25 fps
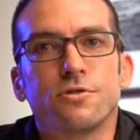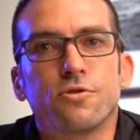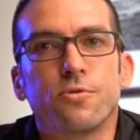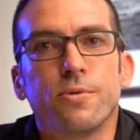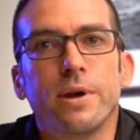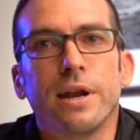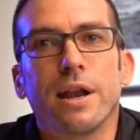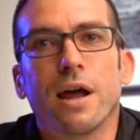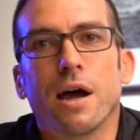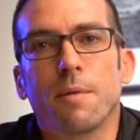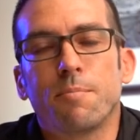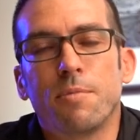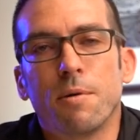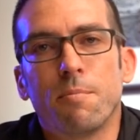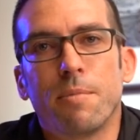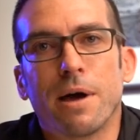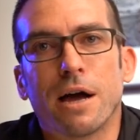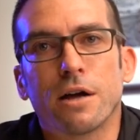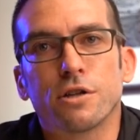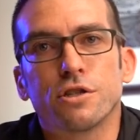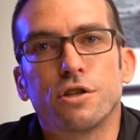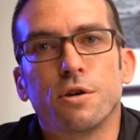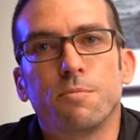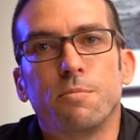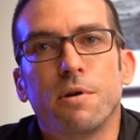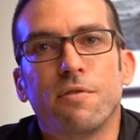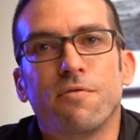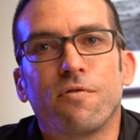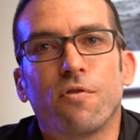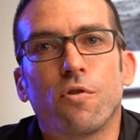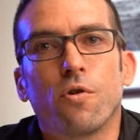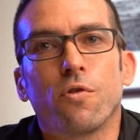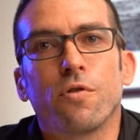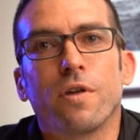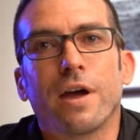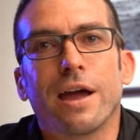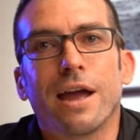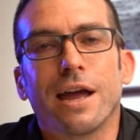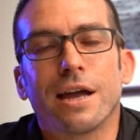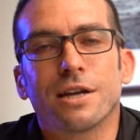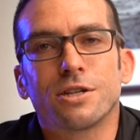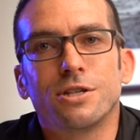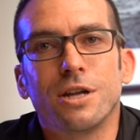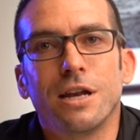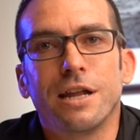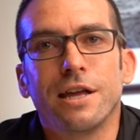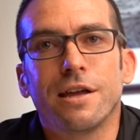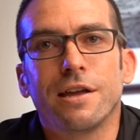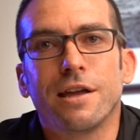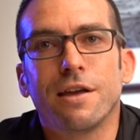read up about you before they
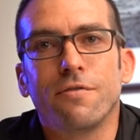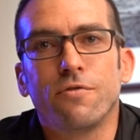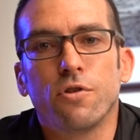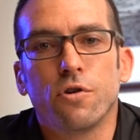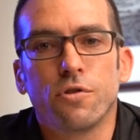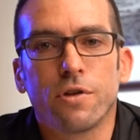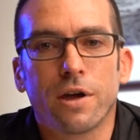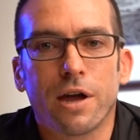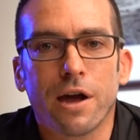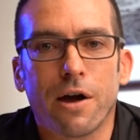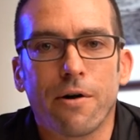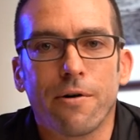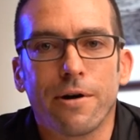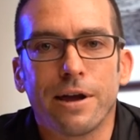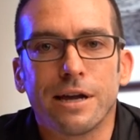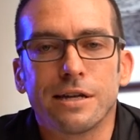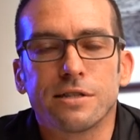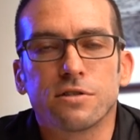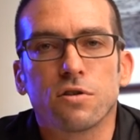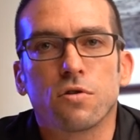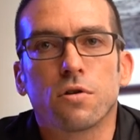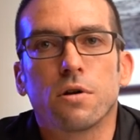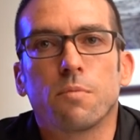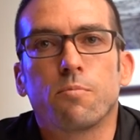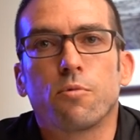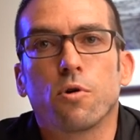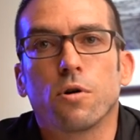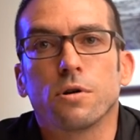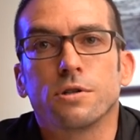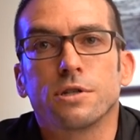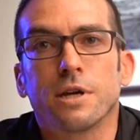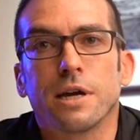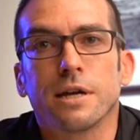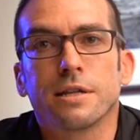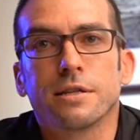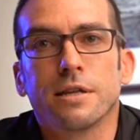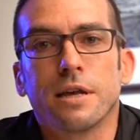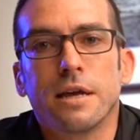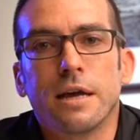actually give you the go ahead on a project.